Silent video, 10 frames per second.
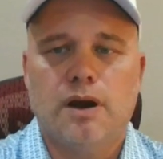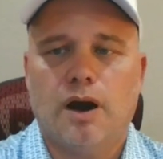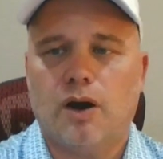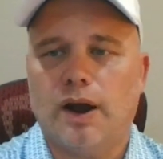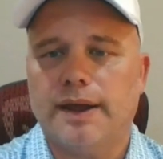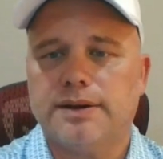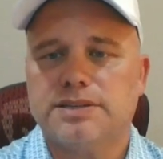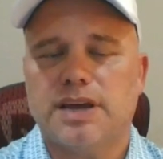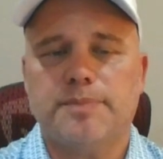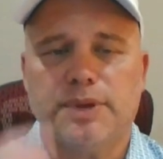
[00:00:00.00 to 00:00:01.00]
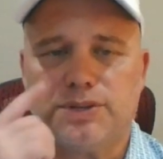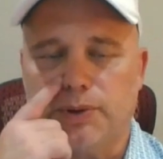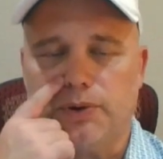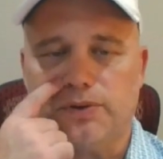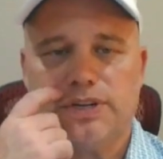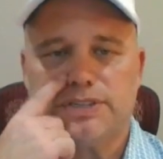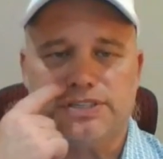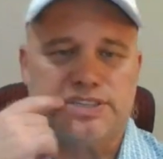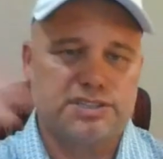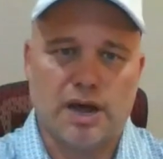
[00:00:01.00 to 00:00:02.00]
All right, segment 2. This
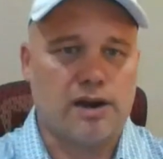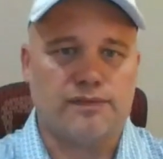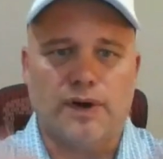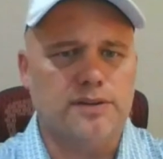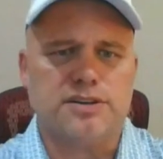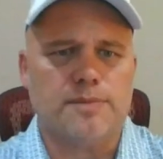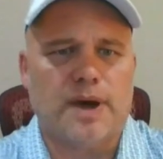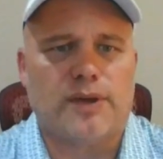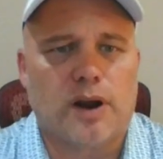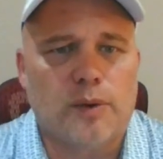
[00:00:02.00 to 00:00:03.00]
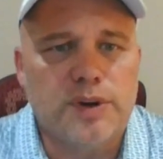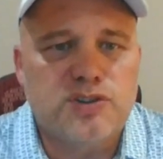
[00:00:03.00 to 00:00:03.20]
is just kind of fun, something I thought I would